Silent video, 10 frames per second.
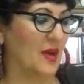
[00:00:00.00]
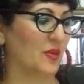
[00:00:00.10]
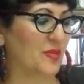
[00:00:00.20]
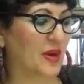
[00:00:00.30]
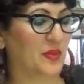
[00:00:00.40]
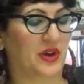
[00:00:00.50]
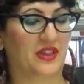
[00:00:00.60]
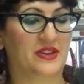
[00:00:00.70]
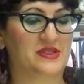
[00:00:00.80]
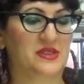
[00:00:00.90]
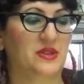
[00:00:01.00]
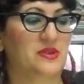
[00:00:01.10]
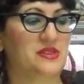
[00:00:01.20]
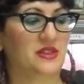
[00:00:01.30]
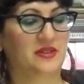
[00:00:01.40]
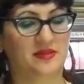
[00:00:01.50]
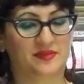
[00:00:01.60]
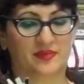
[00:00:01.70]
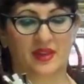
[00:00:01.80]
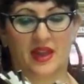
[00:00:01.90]
we'll pop one of those skewers on
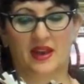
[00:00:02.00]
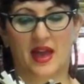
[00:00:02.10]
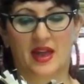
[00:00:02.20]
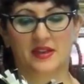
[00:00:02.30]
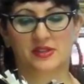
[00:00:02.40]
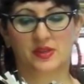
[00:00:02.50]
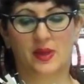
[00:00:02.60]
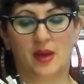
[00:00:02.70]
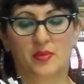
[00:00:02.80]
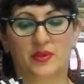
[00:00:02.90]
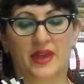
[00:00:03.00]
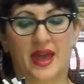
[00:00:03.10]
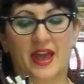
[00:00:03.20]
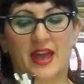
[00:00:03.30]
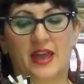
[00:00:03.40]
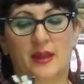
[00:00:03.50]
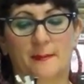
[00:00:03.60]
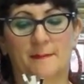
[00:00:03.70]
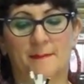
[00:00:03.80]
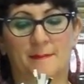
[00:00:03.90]
and add it to our bouquet.
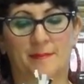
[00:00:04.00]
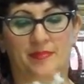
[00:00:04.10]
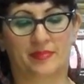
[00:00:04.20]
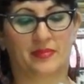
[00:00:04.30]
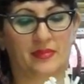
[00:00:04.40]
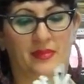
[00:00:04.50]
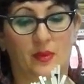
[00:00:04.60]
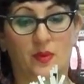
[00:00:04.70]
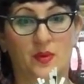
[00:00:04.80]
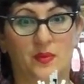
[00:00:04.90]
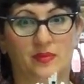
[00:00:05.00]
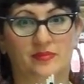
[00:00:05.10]
Woo!